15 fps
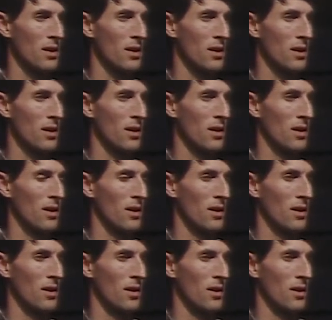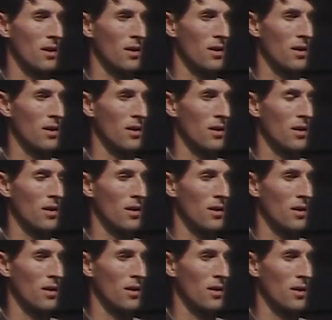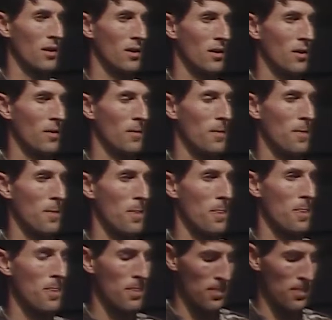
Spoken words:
(silence)